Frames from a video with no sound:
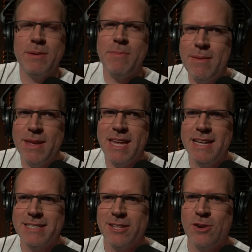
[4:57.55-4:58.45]
but maybe
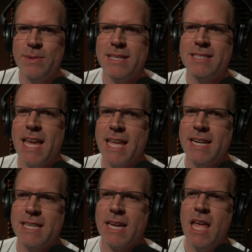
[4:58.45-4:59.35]
he is a little bit. And
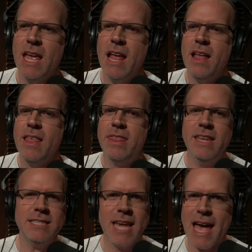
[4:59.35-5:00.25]
second, it's like,
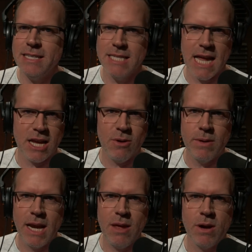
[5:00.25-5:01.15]
This guy's not
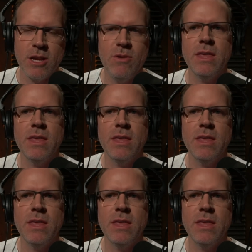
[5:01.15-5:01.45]
going anywhere. You